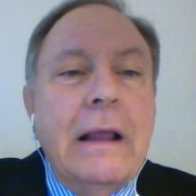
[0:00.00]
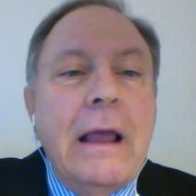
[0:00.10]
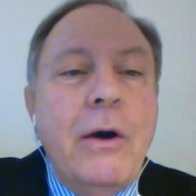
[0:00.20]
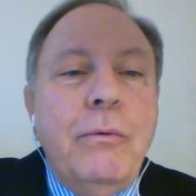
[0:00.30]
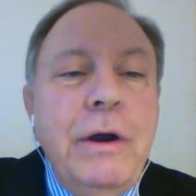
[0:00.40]

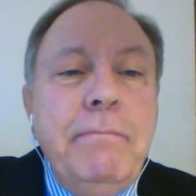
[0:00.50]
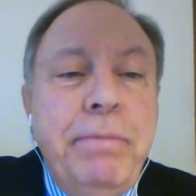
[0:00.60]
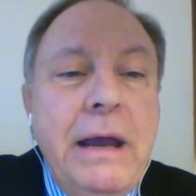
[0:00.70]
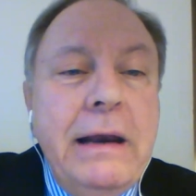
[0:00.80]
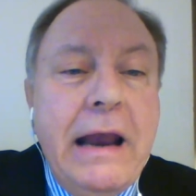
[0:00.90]
we've
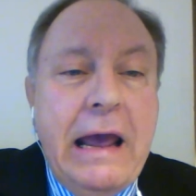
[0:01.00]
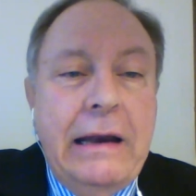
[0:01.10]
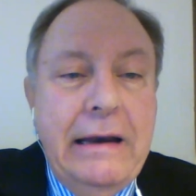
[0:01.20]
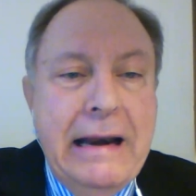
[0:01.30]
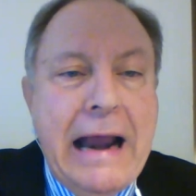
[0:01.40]

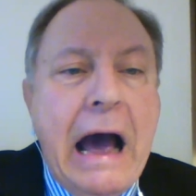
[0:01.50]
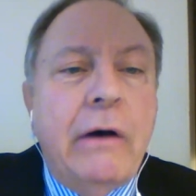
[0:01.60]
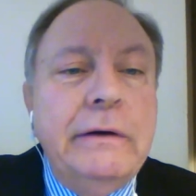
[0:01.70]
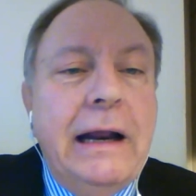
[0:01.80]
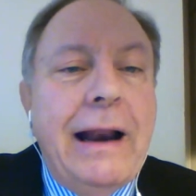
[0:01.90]
been now
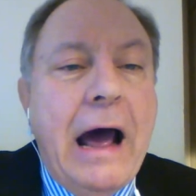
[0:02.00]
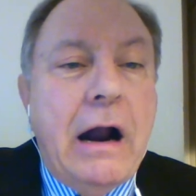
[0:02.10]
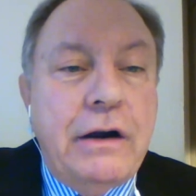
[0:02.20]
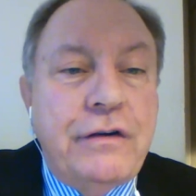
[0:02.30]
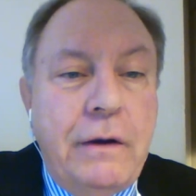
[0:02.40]
in a
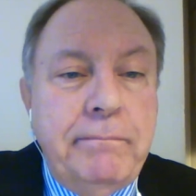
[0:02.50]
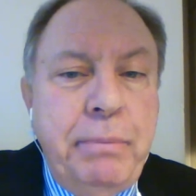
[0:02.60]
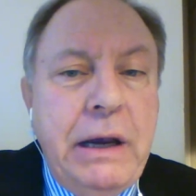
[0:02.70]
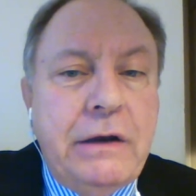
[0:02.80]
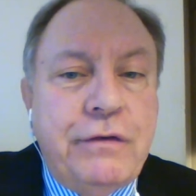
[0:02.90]
large
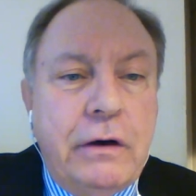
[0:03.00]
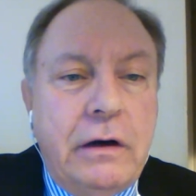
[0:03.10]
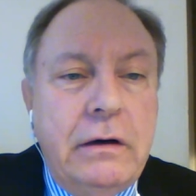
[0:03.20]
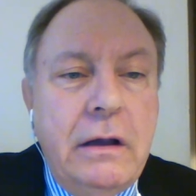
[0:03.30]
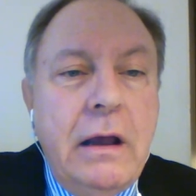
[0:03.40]

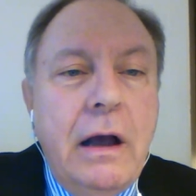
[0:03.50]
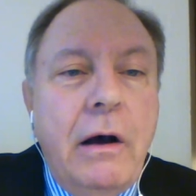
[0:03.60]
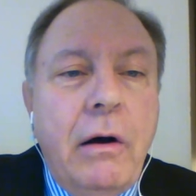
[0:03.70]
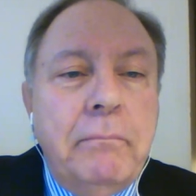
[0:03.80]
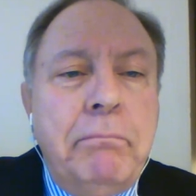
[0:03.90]
picture
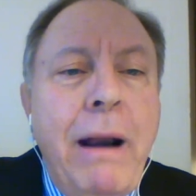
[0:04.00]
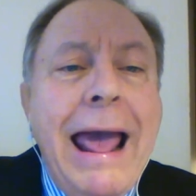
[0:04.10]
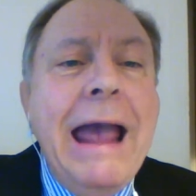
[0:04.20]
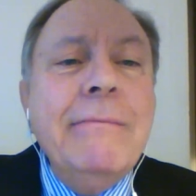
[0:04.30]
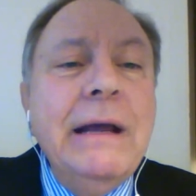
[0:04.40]

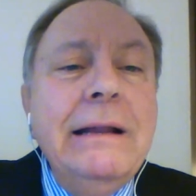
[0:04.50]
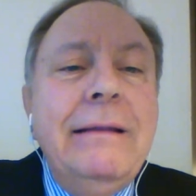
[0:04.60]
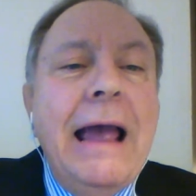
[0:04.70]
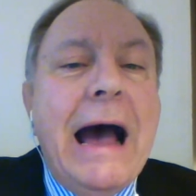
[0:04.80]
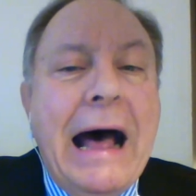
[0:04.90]
blaming
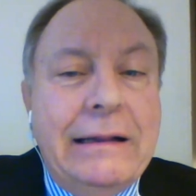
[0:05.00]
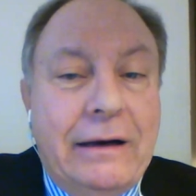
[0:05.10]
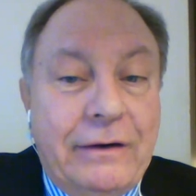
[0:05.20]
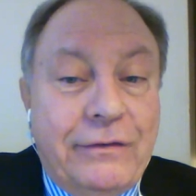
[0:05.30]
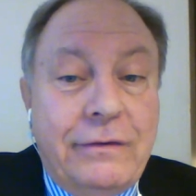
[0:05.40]
the
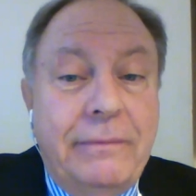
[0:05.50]
others,